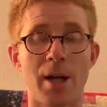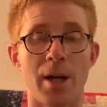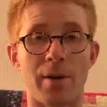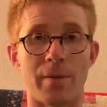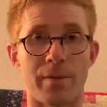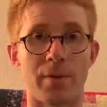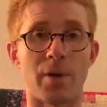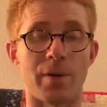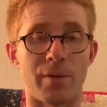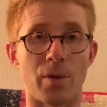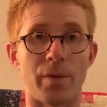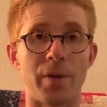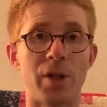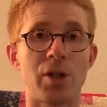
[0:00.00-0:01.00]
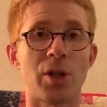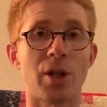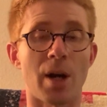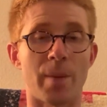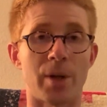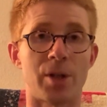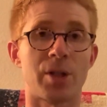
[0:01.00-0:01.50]
a full feature,
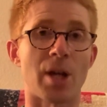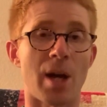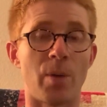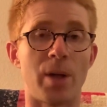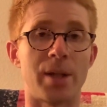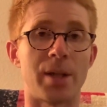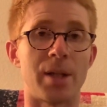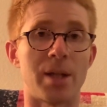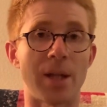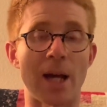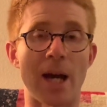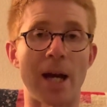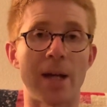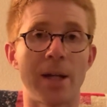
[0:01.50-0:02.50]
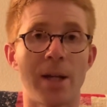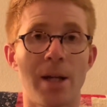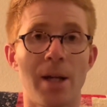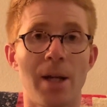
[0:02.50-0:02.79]
how much time went into that,